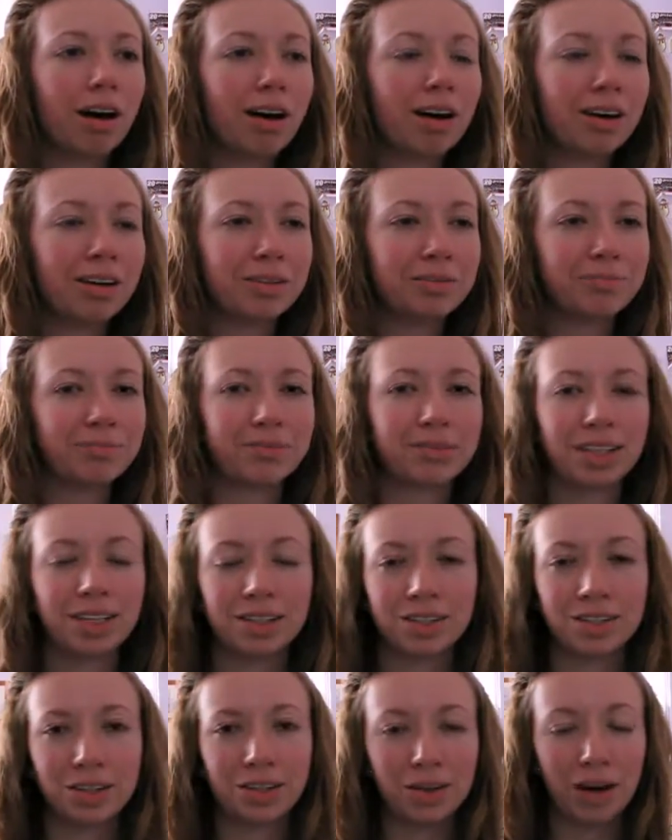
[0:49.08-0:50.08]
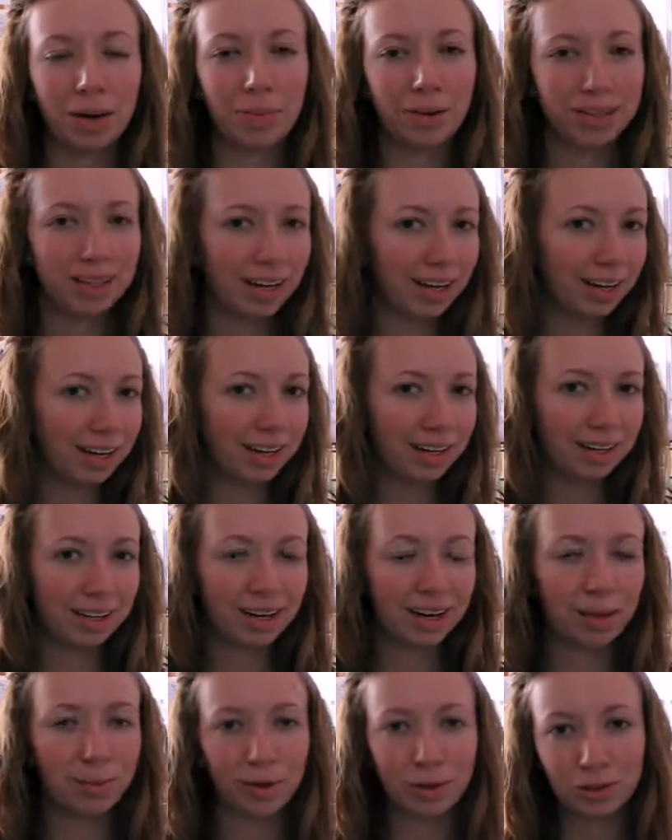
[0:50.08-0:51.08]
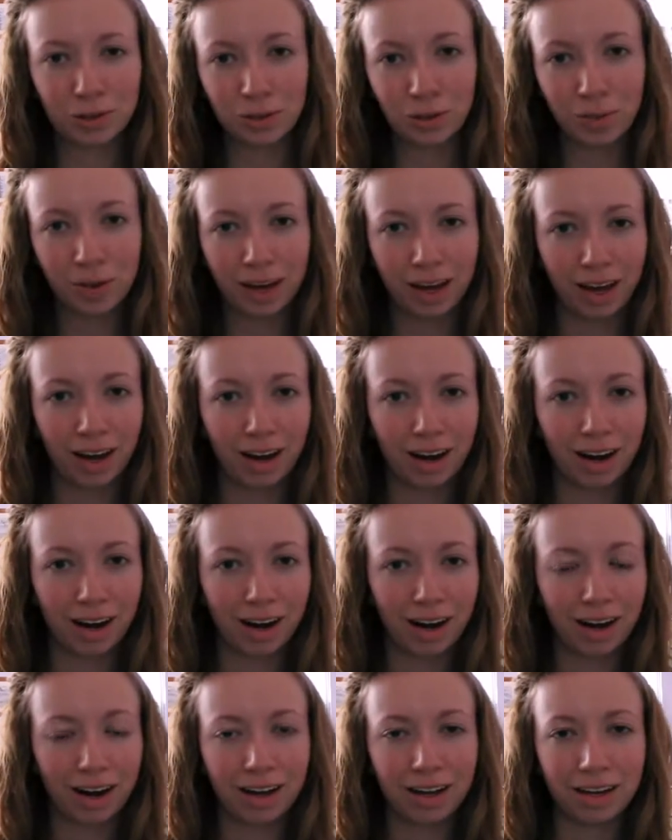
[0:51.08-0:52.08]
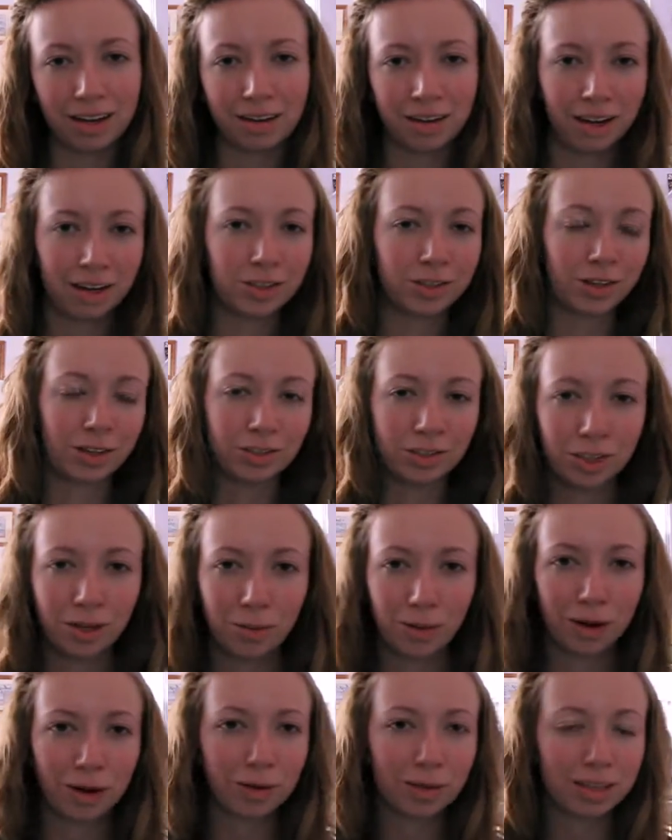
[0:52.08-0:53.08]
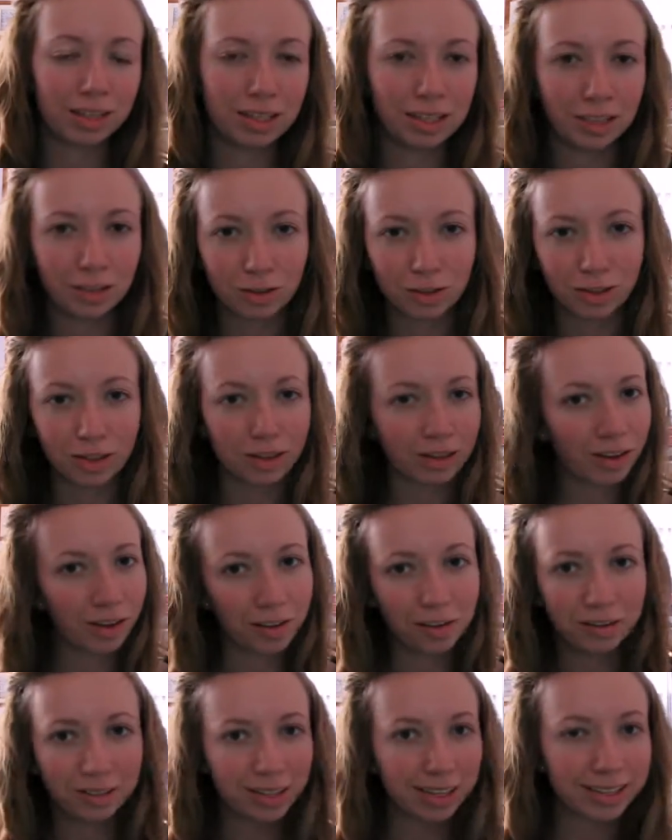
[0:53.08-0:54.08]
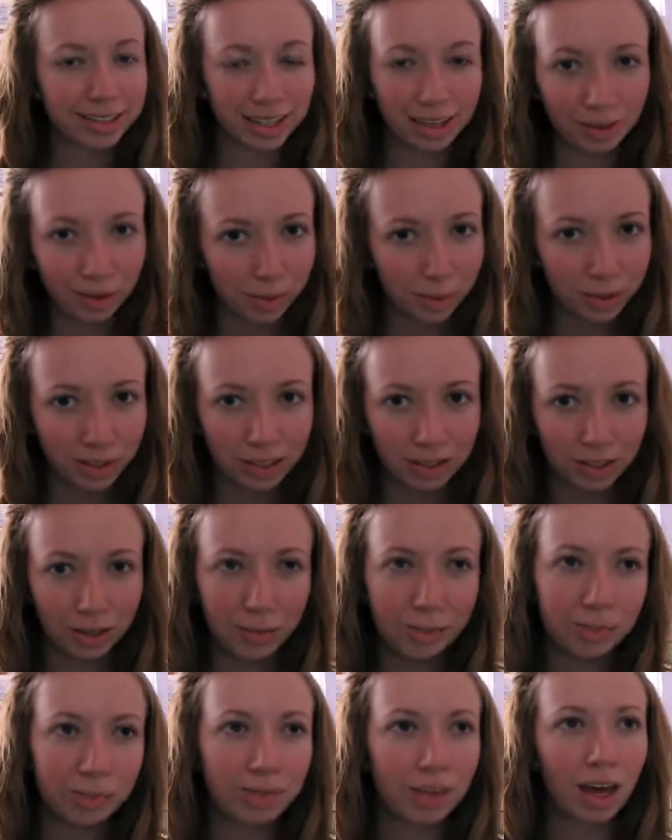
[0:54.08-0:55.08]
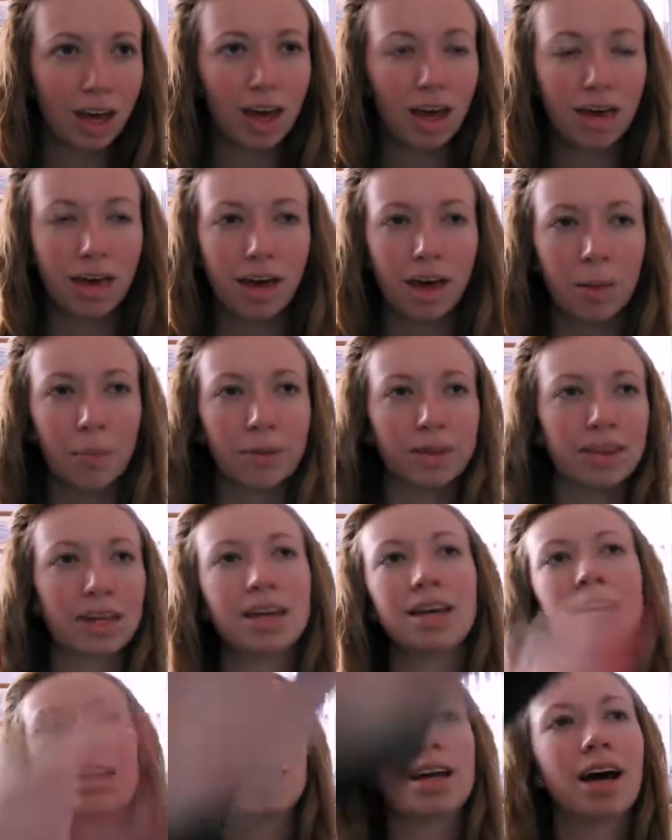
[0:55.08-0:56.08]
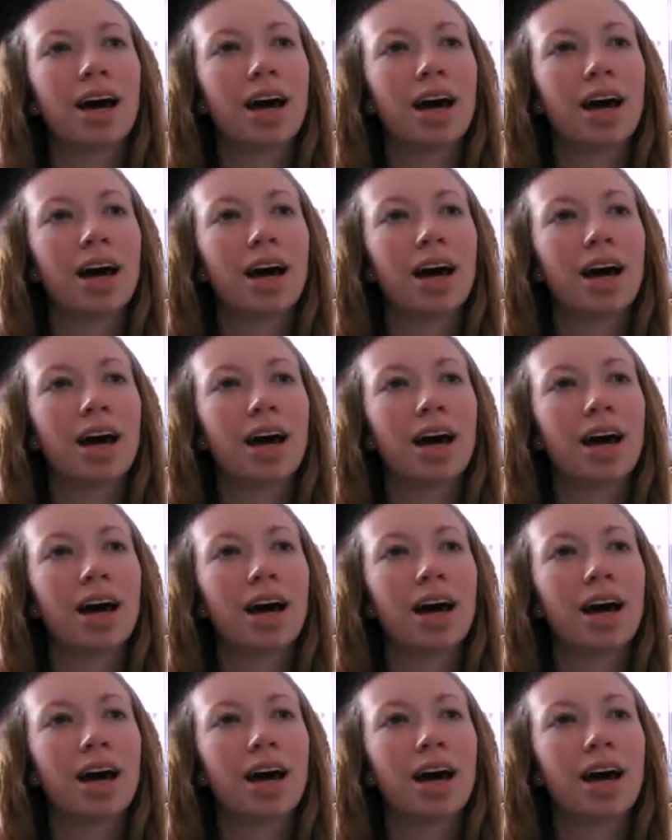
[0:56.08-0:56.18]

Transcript: Um, so I put that in and I brushed through my hair and I scrunched out water with a t-shirt, all those things I normally do. But then